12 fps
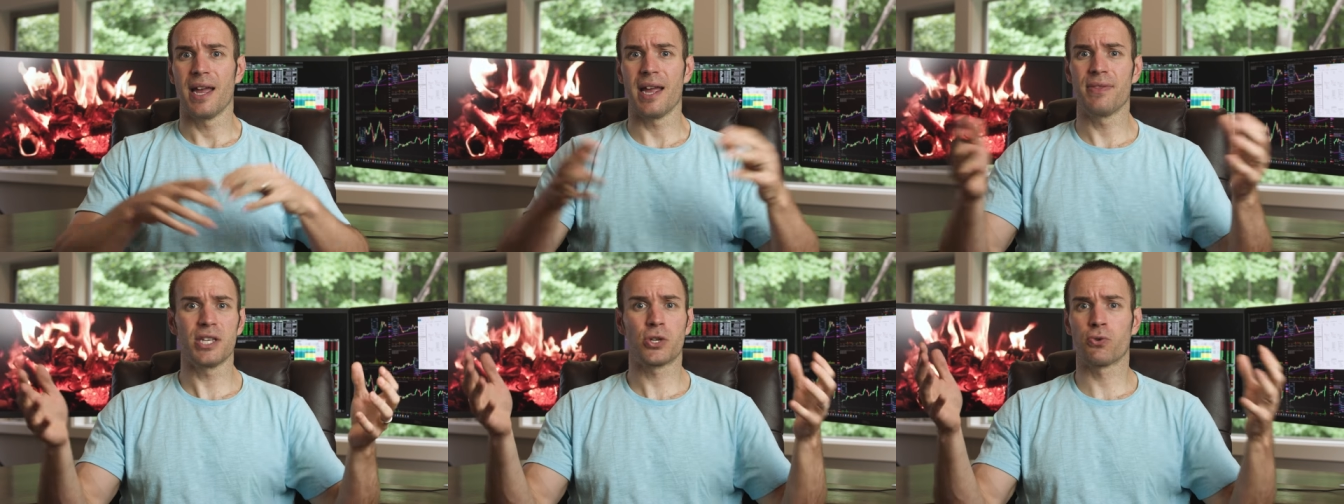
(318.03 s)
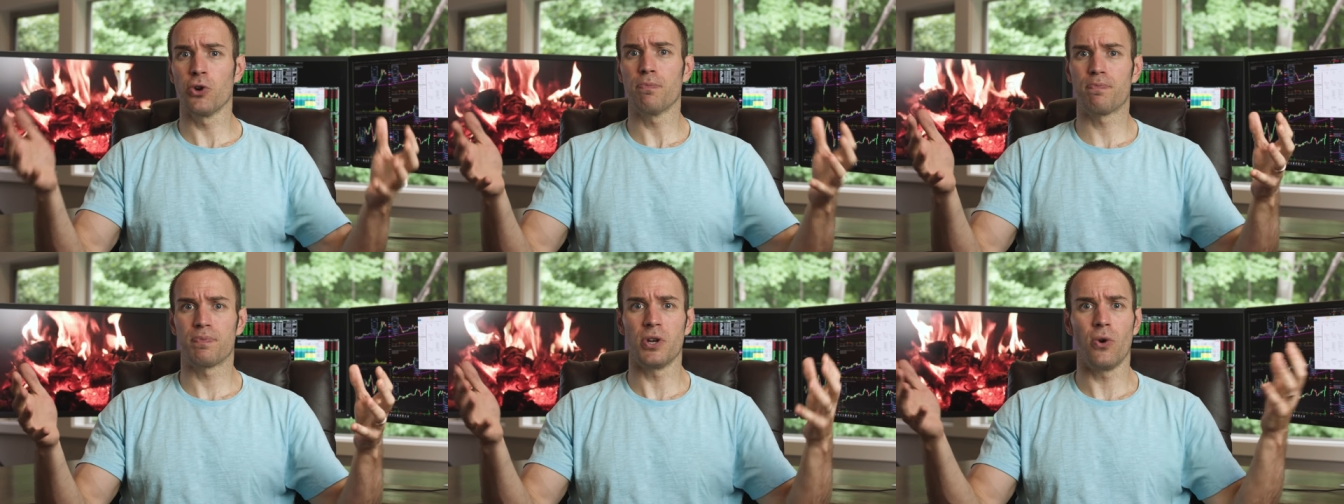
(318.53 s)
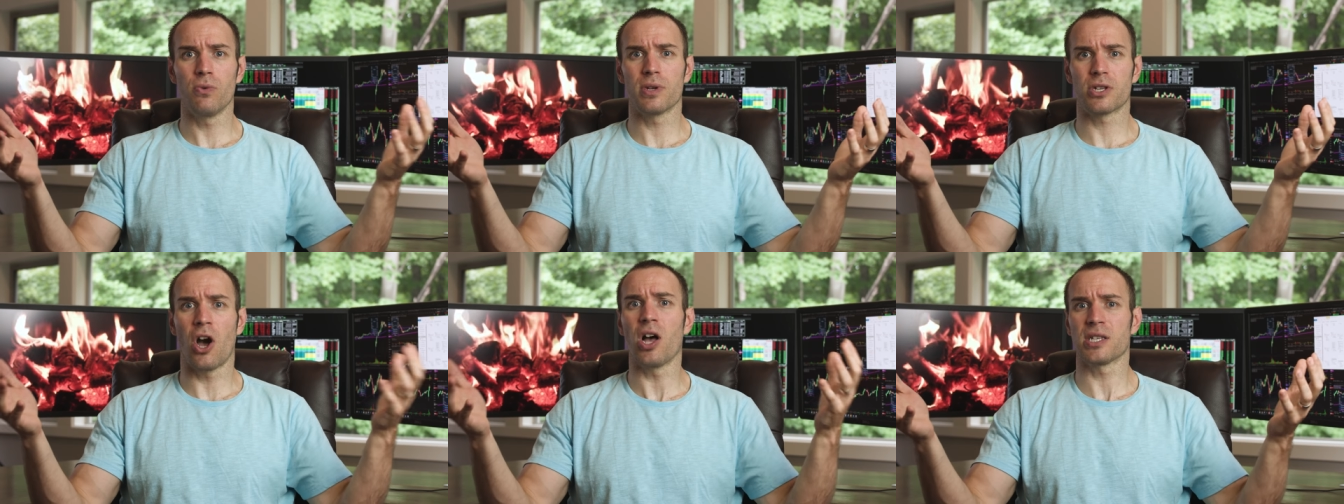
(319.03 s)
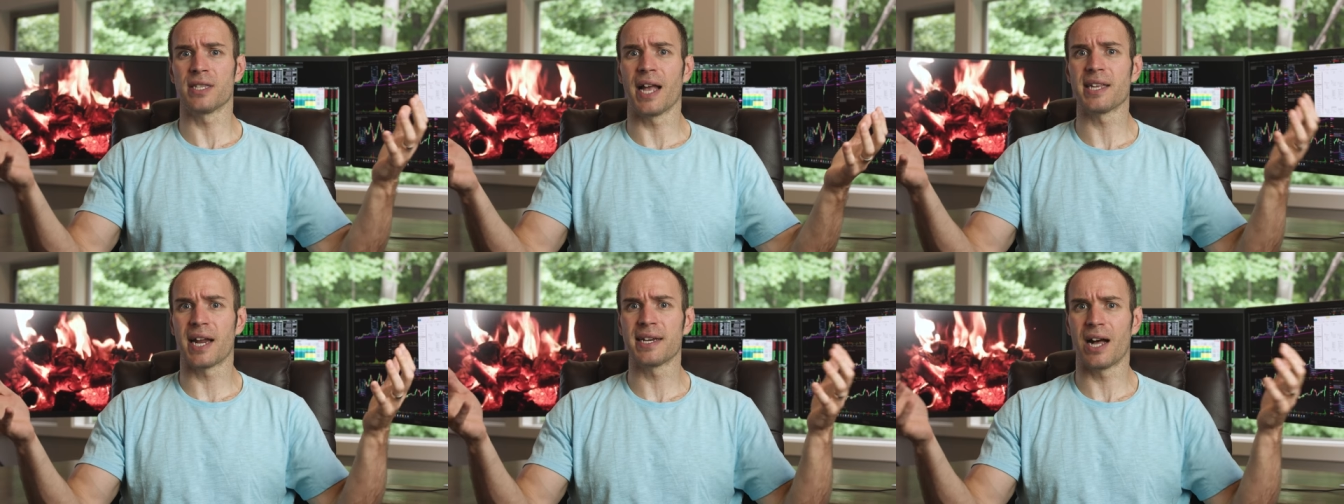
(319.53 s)
and this group, you know, costs
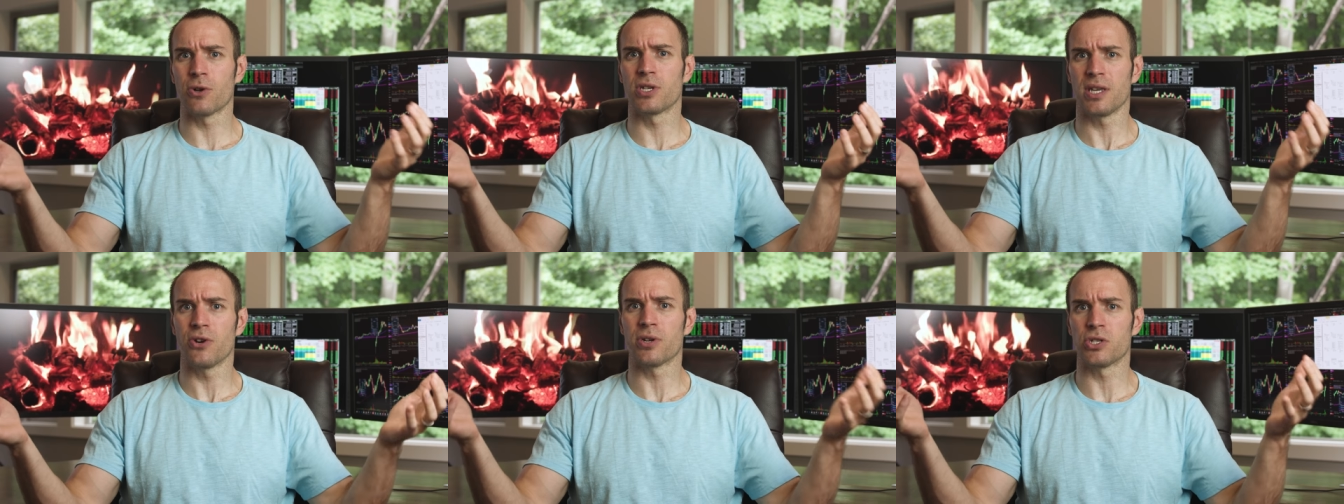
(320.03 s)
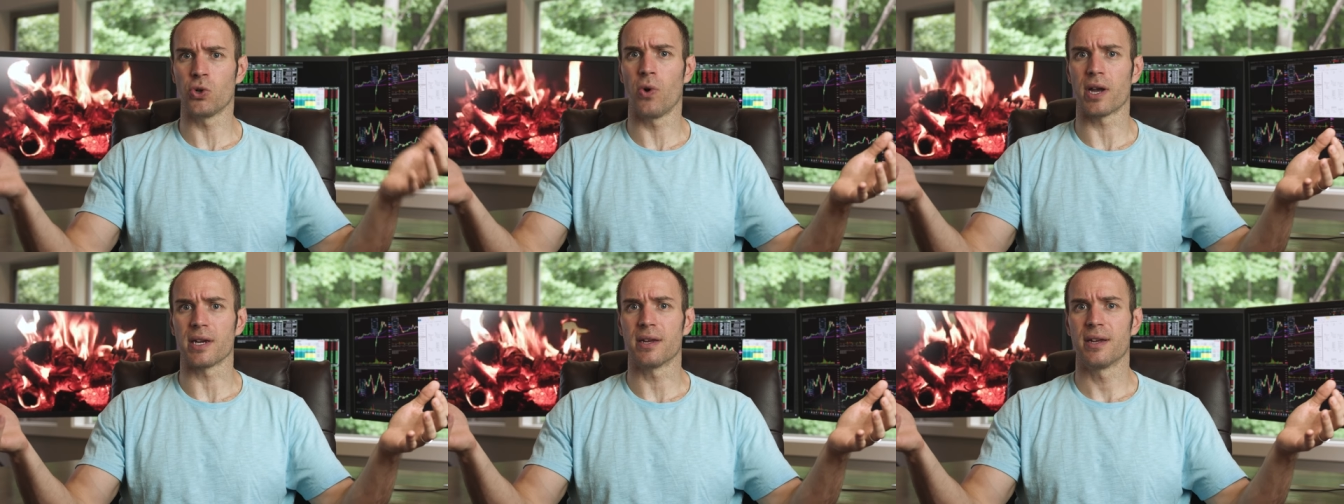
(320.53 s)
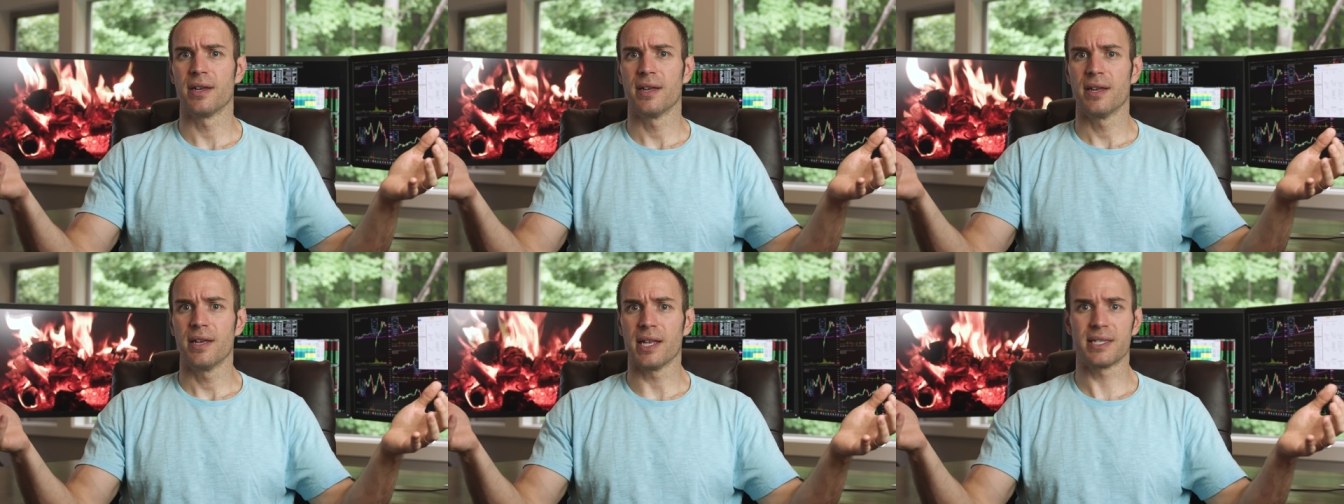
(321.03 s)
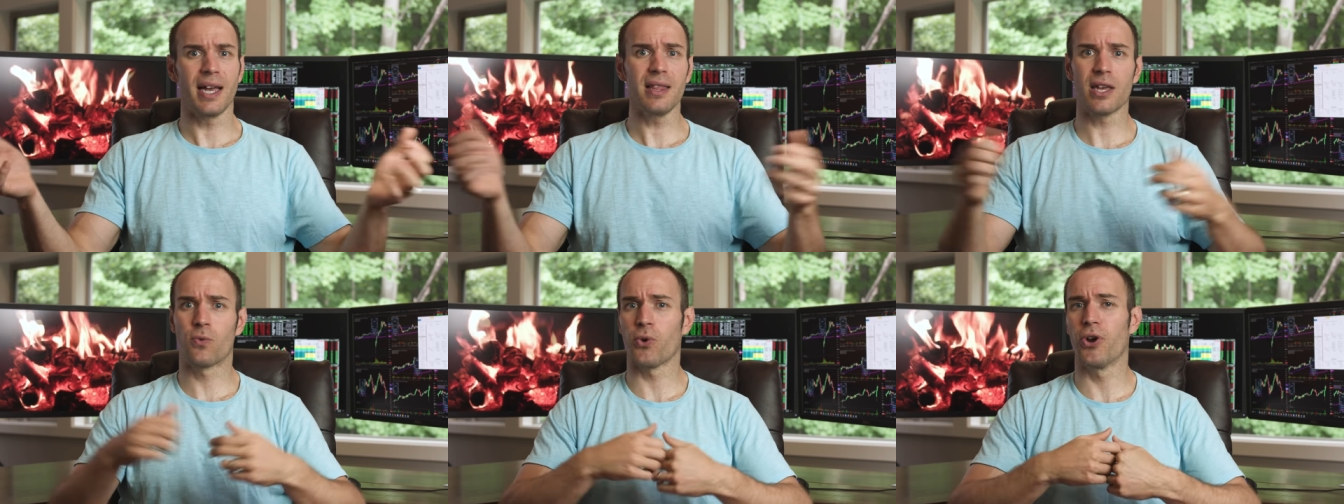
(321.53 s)
$99 a year to join. It's not
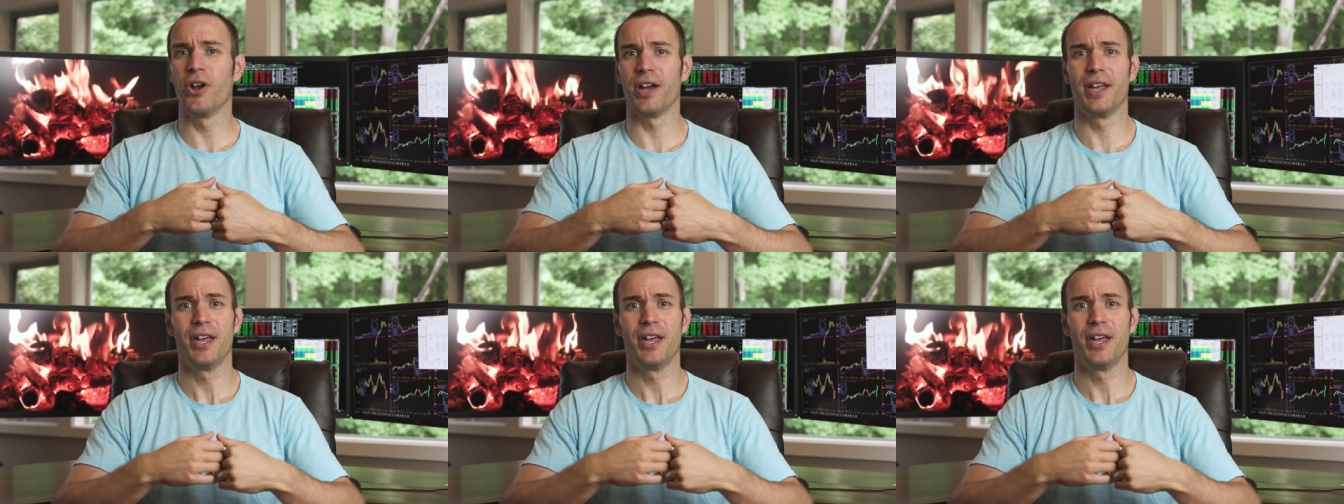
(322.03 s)
like we're,